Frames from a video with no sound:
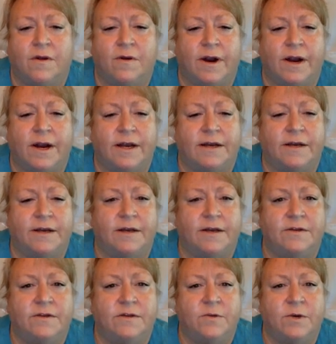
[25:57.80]
All right,
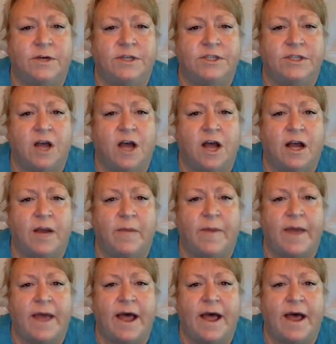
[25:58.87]
so we're going to talk
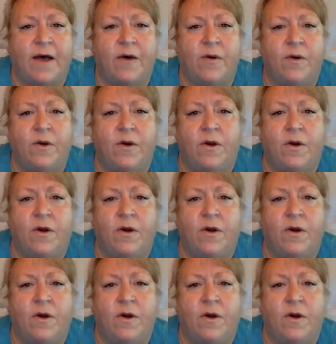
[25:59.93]
about